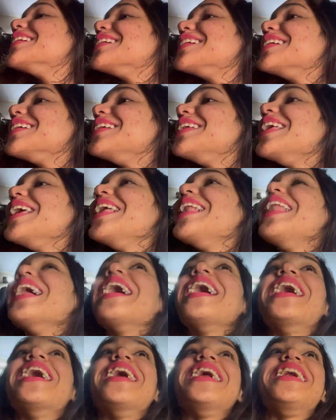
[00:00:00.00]
Nail
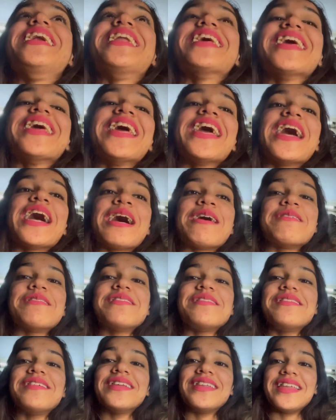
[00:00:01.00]
art. I'm
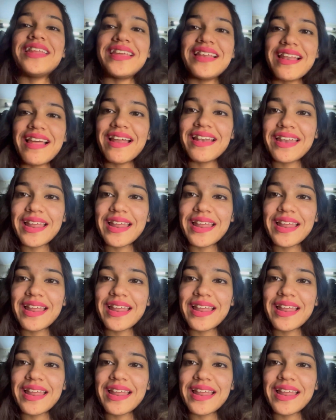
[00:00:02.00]
not doing nail art.